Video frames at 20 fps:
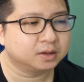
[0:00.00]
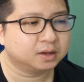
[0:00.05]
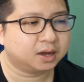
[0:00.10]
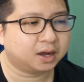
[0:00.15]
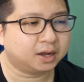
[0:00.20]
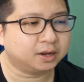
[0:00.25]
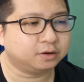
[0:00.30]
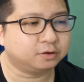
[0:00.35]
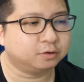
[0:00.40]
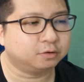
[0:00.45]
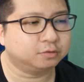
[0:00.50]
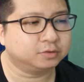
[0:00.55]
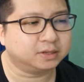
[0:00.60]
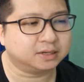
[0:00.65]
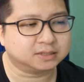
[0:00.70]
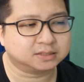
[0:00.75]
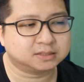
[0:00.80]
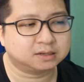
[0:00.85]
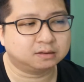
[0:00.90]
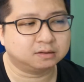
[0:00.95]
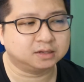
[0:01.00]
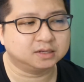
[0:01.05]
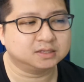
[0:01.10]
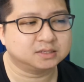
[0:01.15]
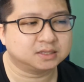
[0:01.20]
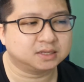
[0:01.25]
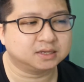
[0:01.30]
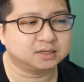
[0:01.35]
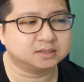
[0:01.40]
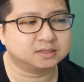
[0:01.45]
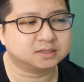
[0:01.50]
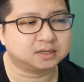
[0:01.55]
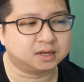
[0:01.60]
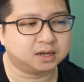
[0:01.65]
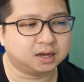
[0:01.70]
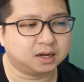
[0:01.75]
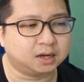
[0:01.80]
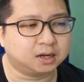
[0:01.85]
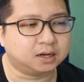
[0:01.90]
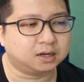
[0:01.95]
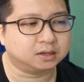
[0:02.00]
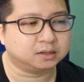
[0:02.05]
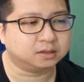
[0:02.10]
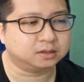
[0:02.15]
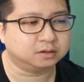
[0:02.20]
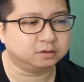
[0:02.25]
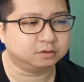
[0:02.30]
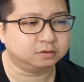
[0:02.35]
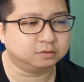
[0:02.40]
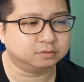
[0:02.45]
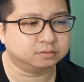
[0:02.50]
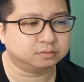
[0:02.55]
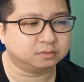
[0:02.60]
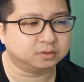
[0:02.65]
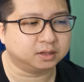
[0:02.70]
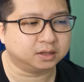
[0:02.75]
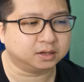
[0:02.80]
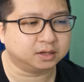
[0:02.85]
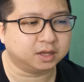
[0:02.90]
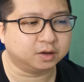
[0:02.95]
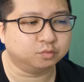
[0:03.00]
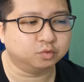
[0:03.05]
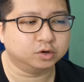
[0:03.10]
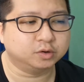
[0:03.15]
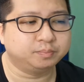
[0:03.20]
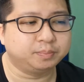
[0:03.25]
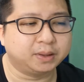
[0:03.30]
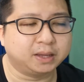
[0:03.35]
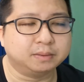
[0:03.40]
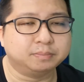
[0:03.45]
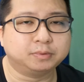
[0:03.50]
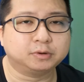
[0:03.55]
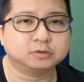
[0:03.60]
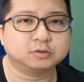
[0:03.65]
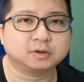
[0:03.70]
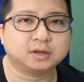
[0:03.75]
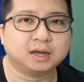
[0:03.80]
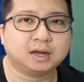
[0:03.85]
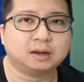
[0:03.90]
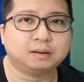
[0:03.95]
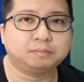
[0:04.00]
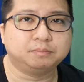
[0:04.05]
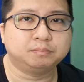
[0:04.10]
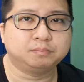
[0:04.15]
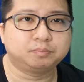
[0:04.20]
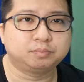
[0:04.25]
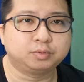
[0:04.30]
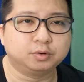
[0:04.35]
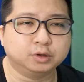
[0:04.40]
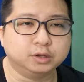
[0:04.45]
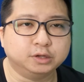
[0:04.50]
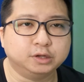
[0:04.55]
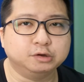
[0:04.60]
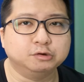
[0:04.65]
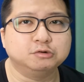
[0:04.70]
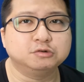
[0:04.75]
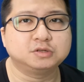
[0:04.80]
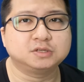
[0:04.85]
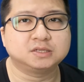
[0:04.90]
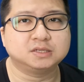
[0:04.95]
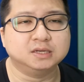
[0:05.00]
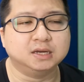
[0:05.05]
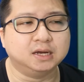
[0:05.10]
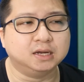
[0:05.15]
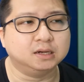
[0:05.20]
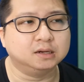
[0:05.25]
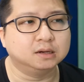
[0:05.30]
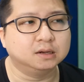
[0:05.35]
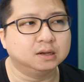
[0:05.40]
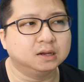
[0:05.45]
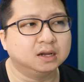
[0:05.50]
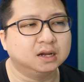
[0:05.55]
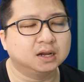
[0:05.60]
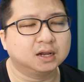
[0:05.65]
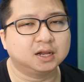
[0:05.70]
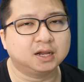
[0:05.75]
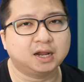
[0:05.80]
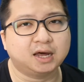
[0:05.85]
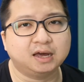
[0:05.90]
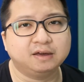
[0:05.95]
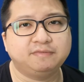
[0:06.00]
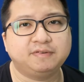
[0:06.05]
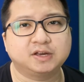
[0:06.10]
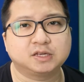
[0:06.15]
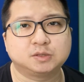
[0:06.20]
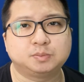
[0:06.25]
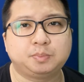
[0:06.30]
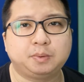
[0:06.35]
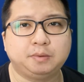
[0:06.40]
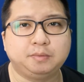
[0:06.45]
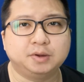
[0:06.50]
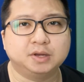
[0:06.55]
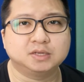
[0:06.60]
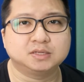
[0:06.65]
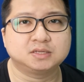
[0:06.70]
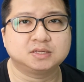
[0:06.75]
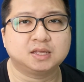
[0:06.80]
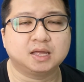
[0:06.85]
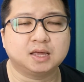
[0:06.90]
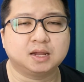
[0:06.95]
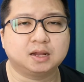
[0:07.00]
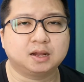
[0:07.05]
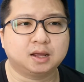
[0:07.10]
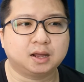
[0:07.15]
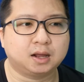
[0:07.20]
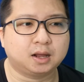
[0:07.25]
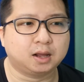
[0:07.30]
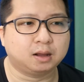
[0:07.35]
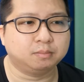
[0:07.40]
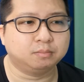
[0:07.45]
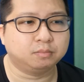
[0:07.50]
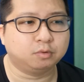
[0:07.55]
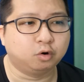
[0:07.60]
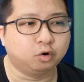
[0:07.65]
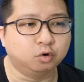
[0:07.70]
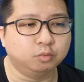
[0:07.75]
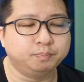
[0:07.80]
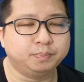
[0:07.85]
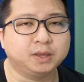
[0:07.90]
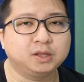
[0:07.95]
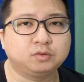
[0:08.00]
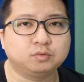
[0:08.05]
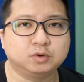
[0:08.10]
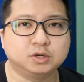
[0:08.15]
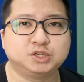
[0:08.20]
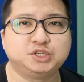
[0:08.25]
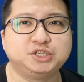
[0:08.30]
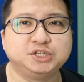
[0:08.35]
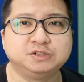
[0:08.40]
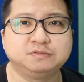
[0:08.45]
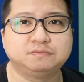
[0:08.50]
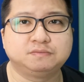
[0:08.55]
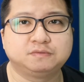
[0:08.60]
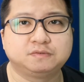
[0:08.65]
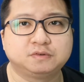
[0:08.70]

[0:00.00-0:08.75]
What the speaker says: I know that some of these things are, they would be able to help produce that live experience that I'm hoping to achieve